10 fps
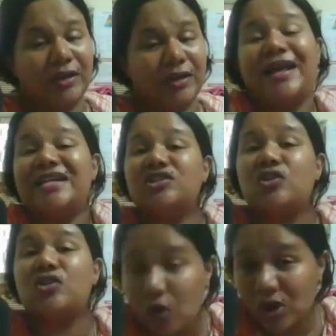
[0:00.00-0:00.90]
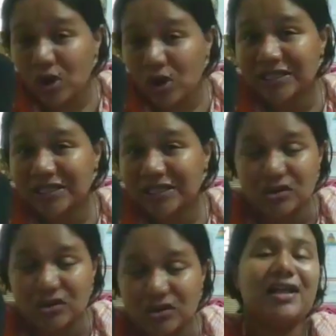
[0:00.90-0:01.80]
In case you're holding this
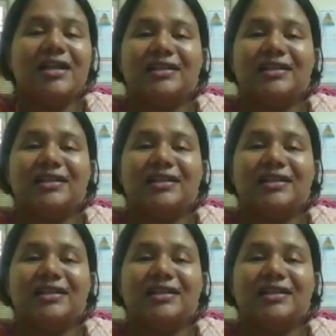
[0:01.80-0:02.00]
stock,